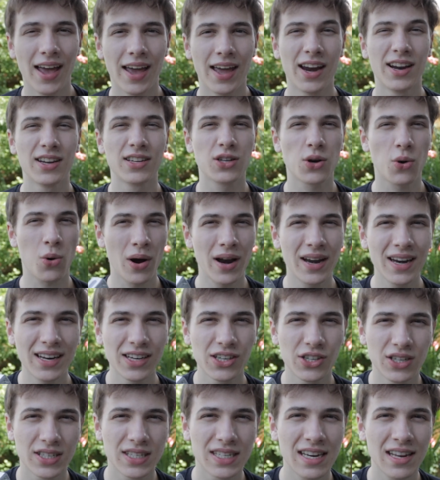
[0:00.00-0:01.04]
It is quite an
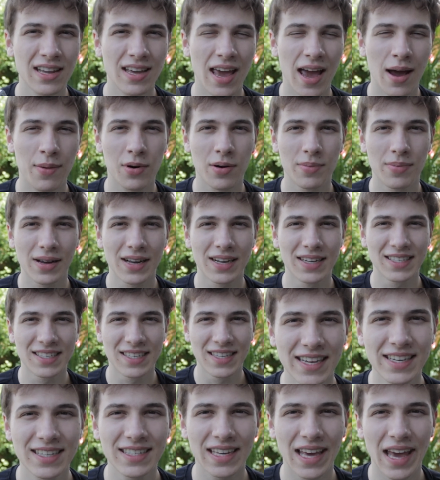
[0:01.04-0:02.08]
interesting camera because
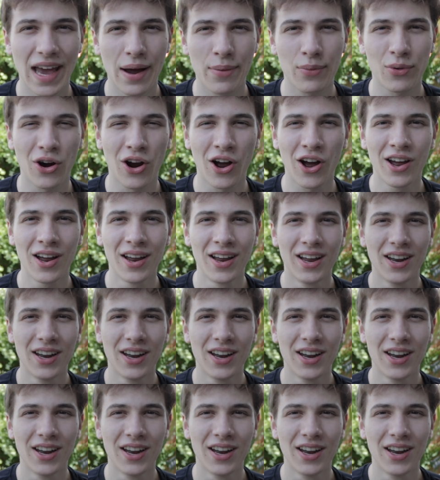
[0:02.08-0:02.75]
this camera